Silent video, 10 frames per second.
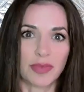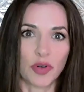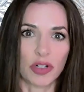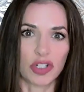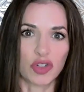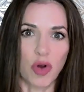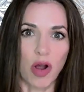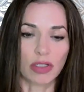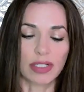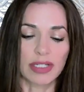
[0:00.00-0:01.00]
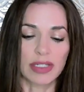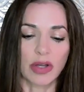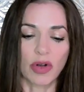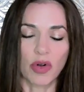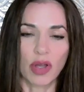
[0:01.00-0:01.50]
more strongly.
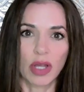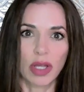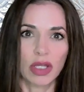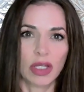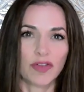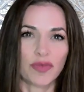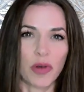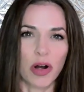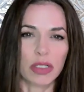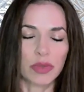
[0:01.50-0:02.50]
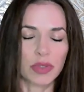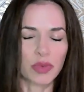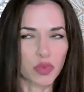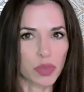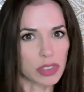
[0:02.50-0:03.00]
So if Mars was
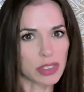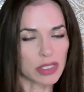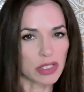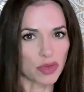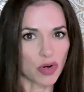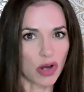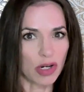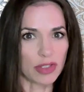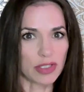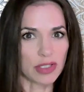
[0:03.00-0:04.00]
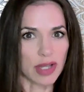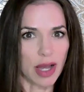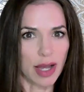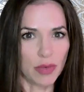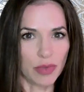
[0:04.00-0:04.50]
really strong in the
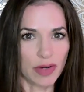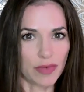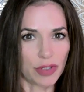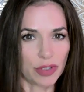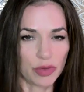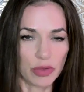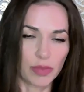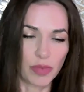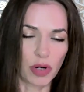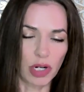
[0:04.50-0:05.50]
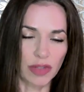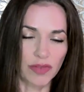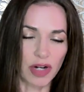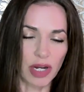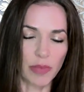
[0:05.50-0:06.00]
sky whenever you were born, at the
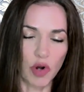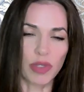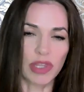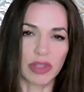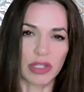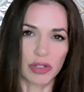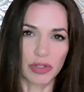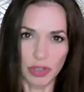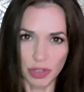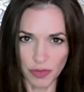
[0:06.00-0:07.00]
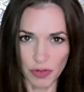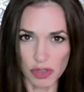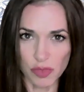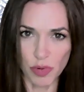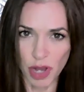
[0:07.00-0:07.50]
very moment that you took your
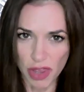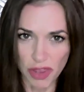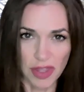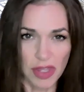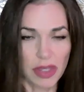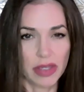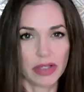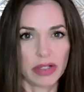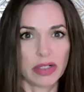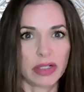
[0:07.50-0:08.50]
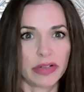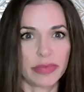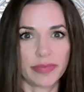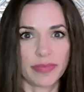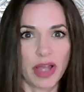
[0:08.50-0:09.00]
first breath,
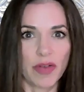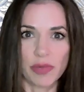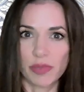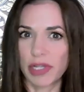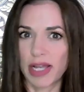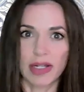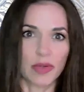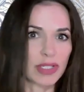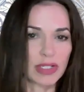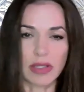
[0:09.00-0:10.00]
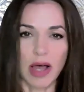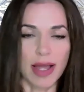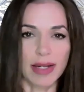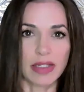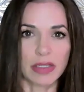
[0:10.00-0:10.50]
every planet was
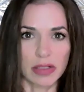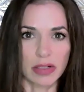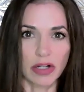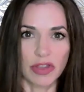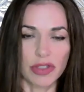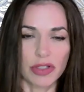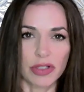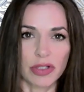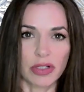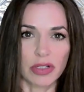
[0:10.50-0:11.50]
aligned on the